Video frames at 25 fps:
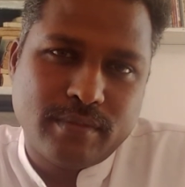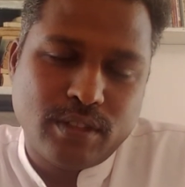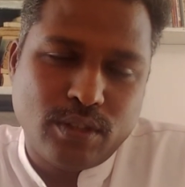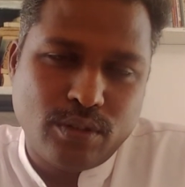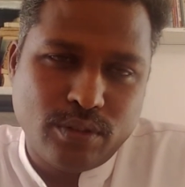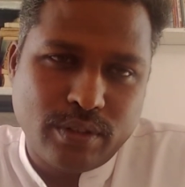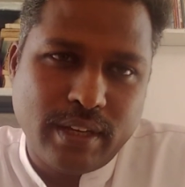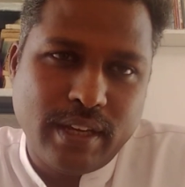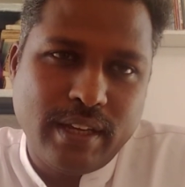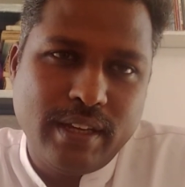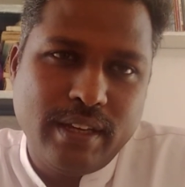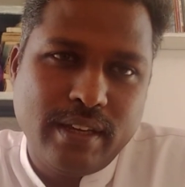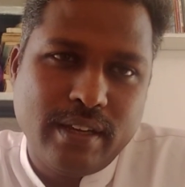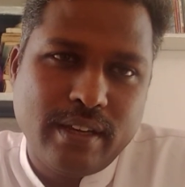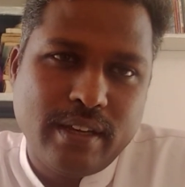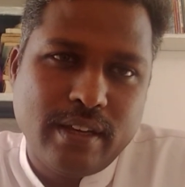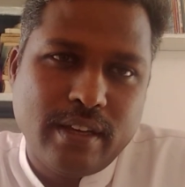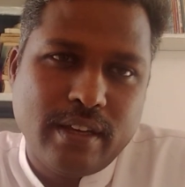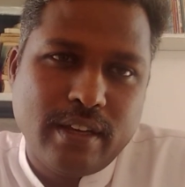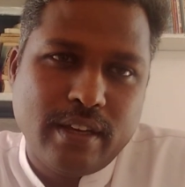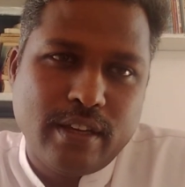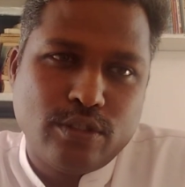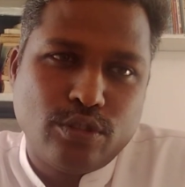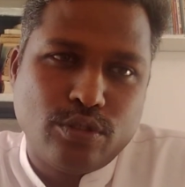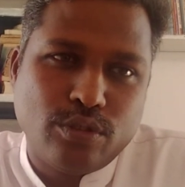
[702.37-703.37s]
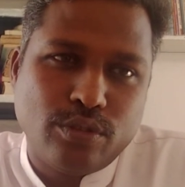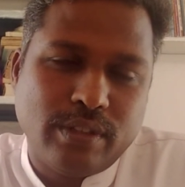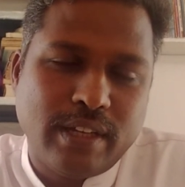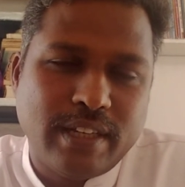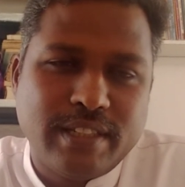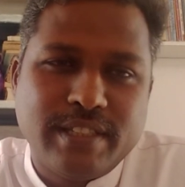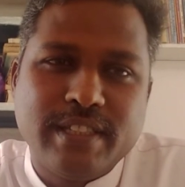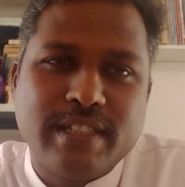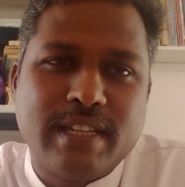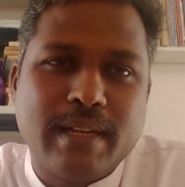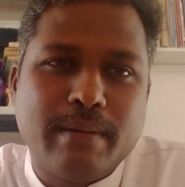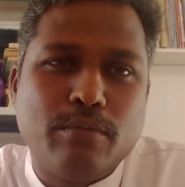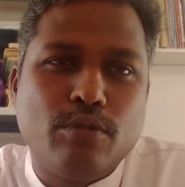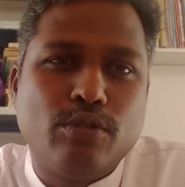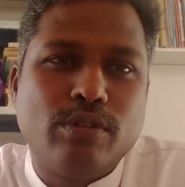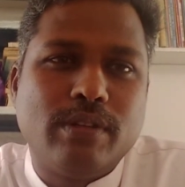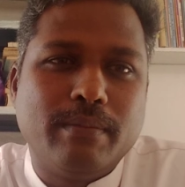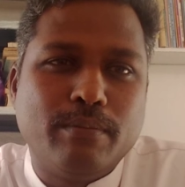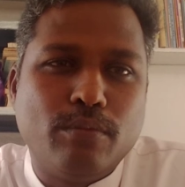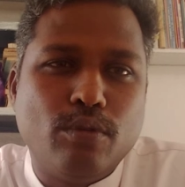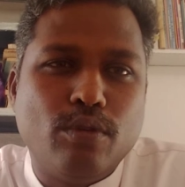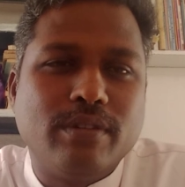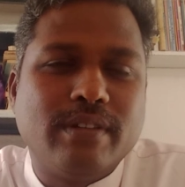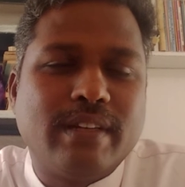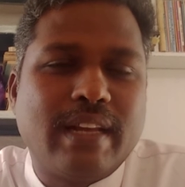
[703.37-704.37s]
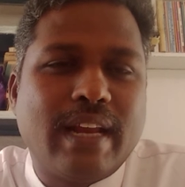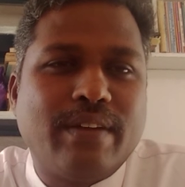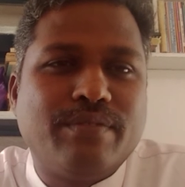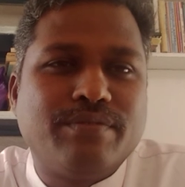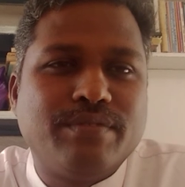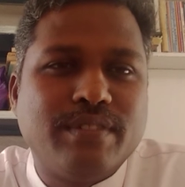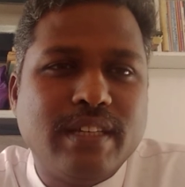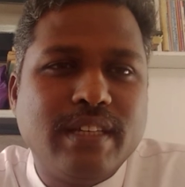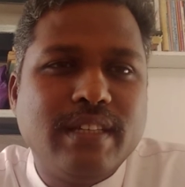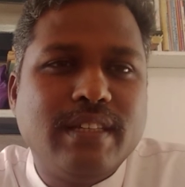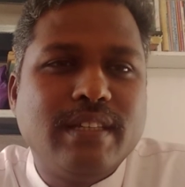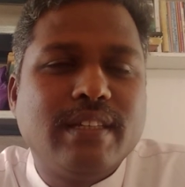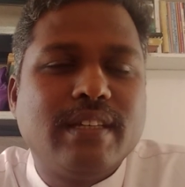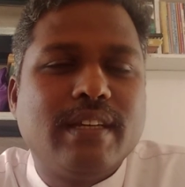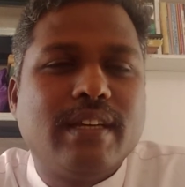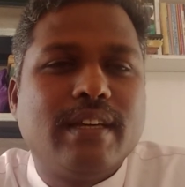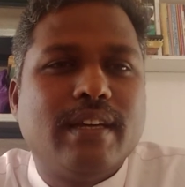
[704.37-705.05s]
Okay, so that's it about the bone grafting